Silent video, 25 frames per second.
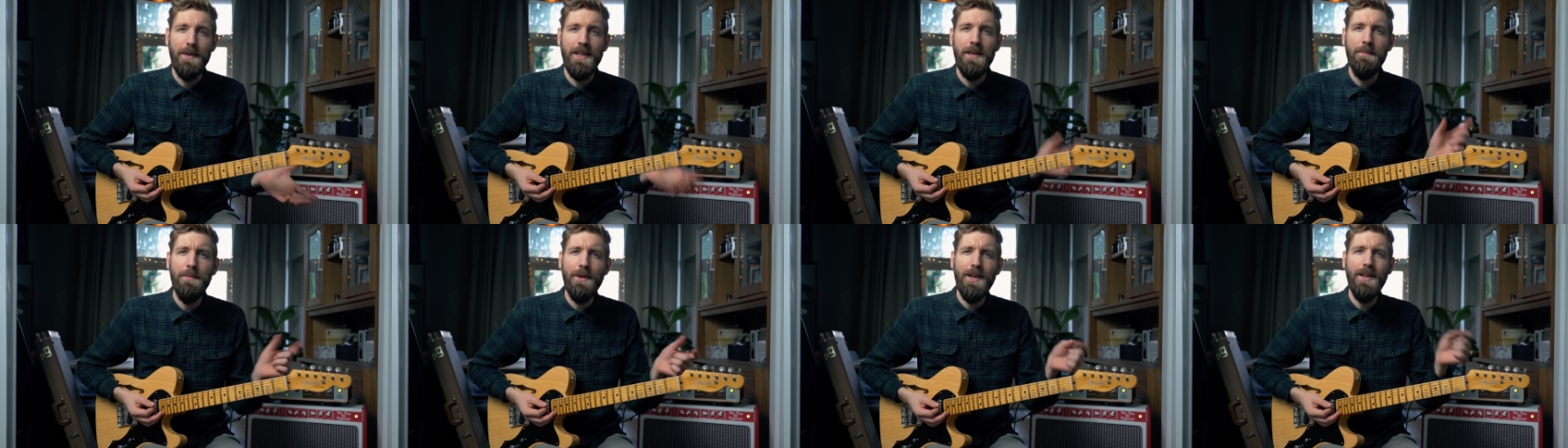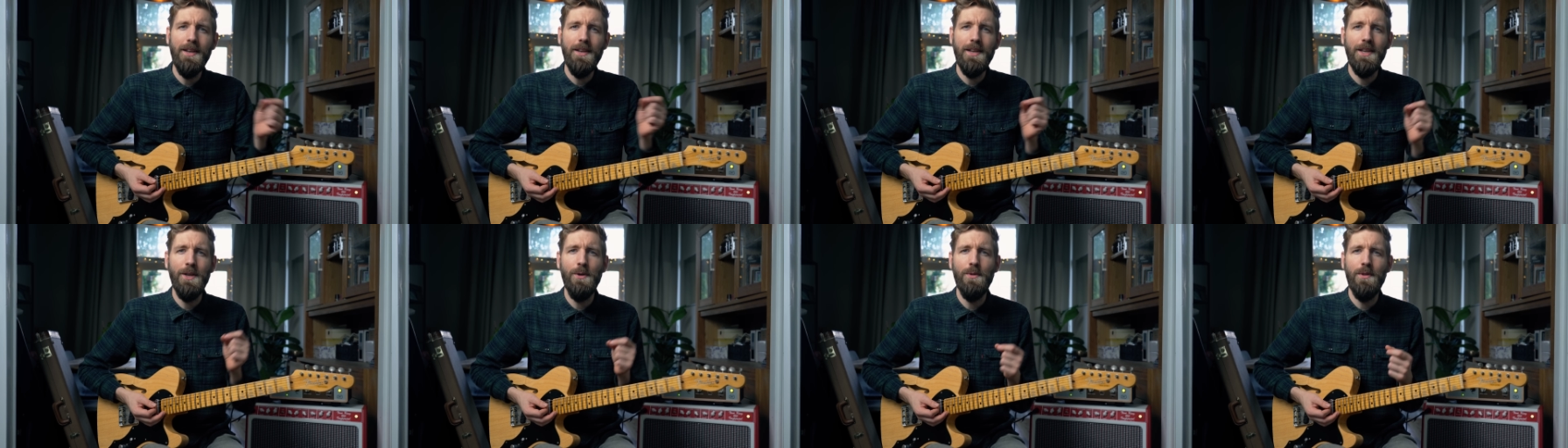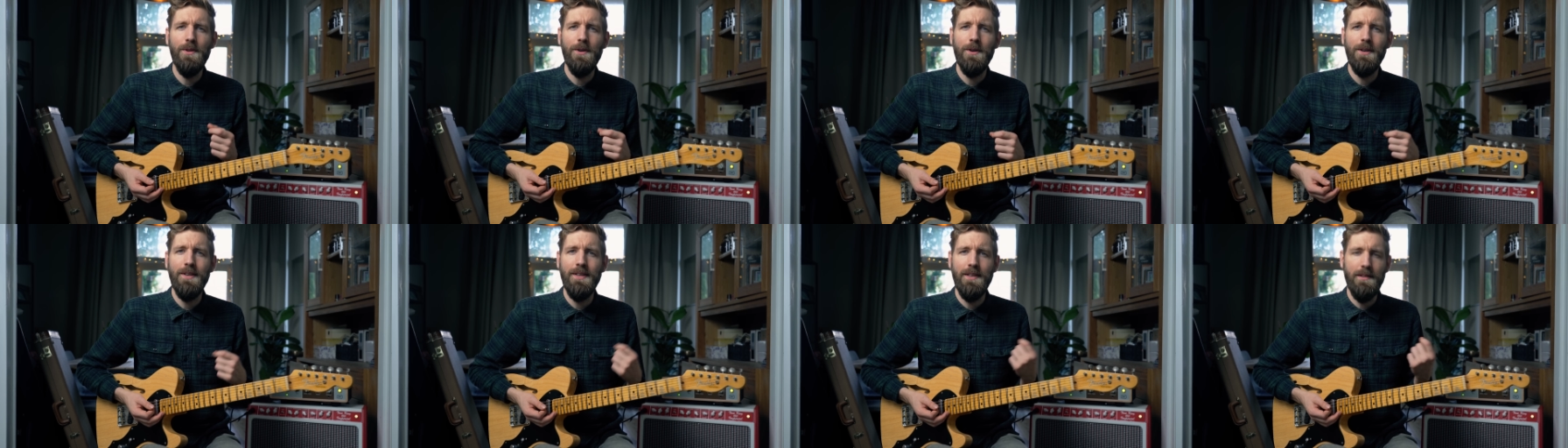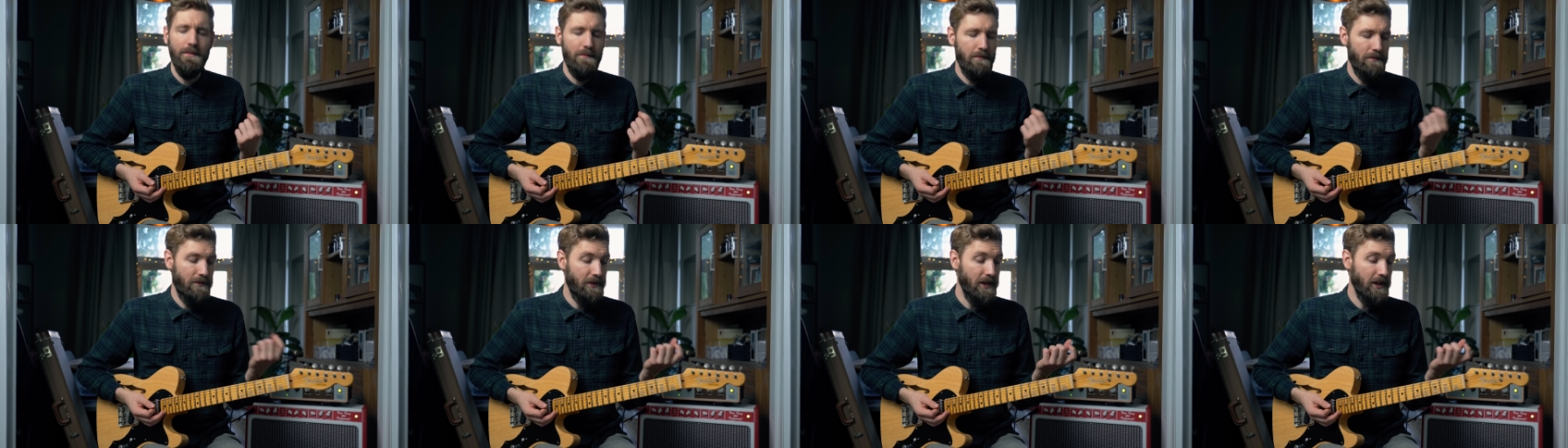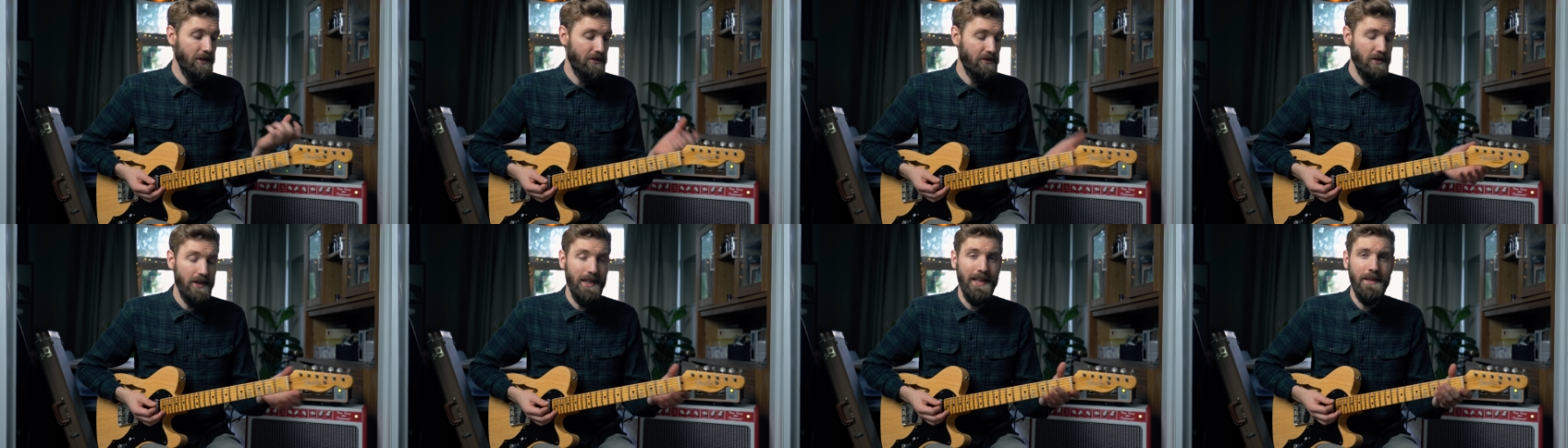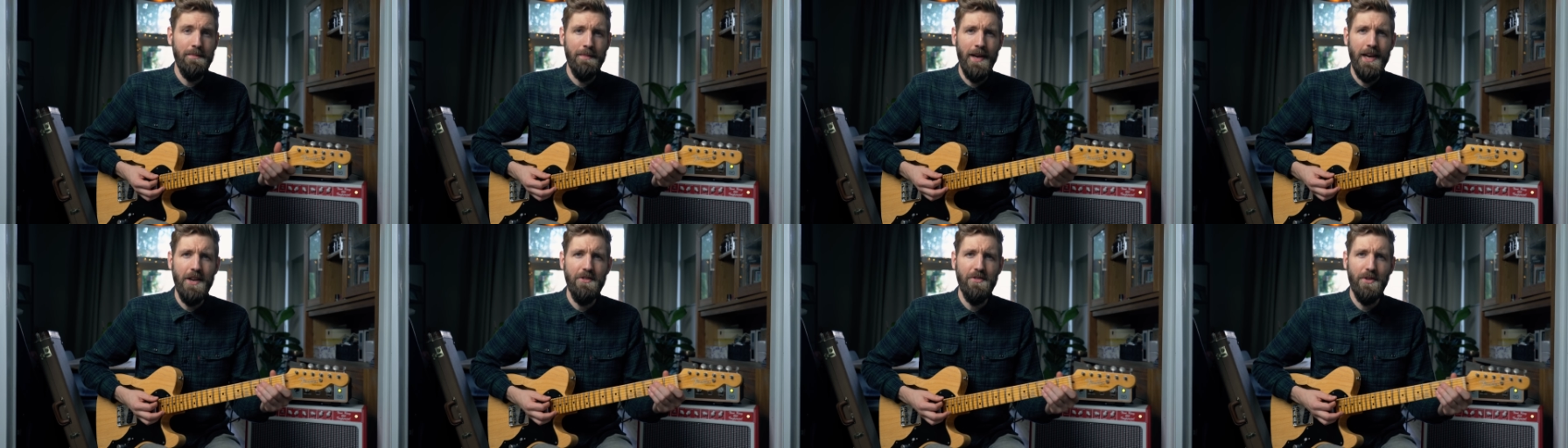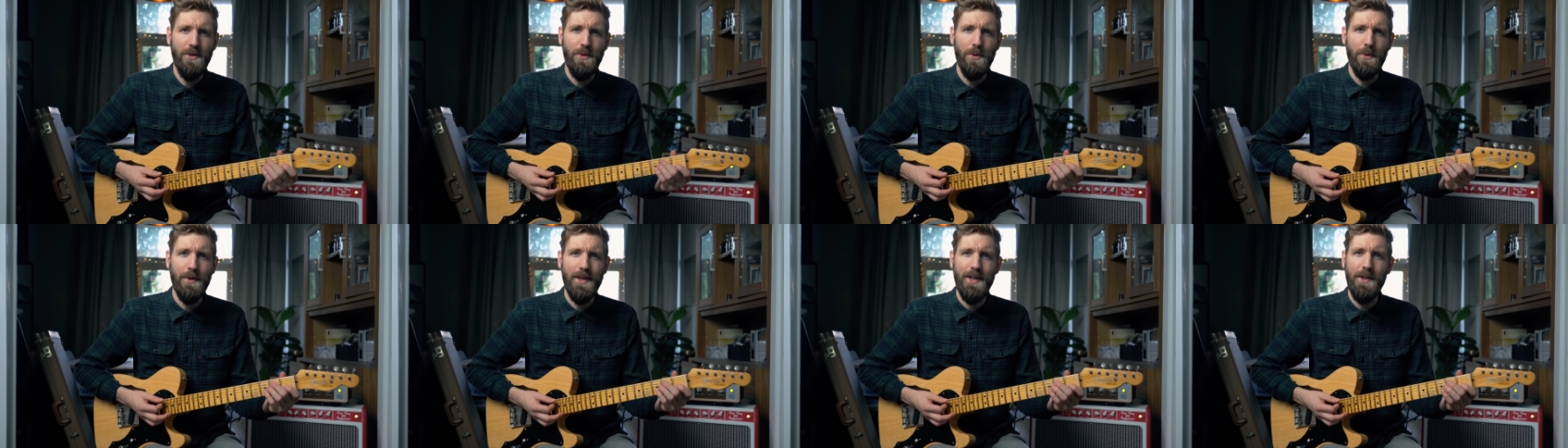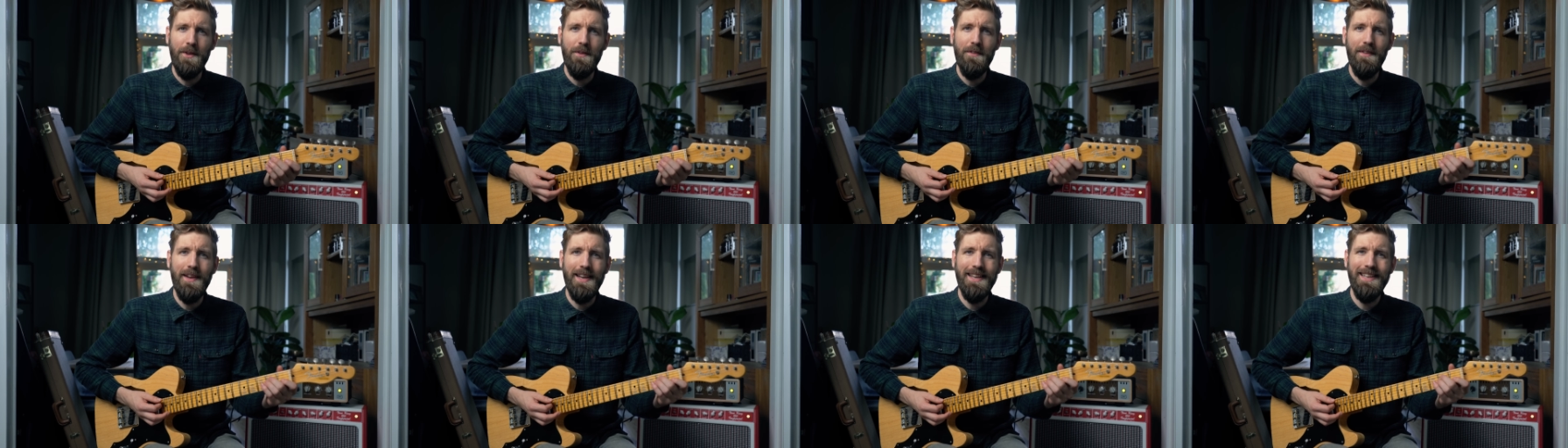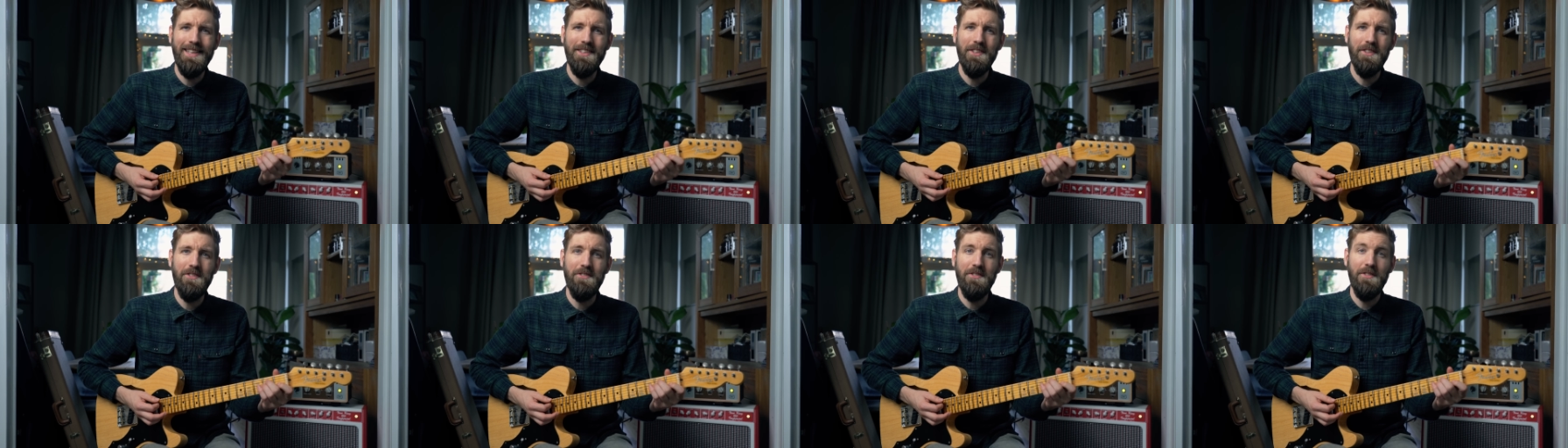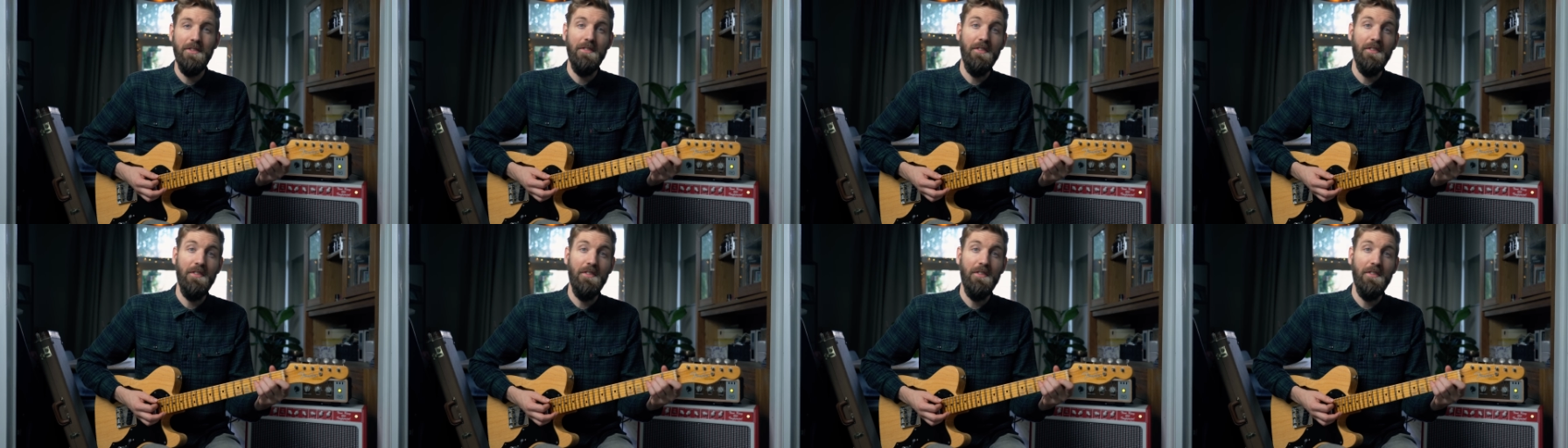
In the beginning, you learn this E major chord and you think this is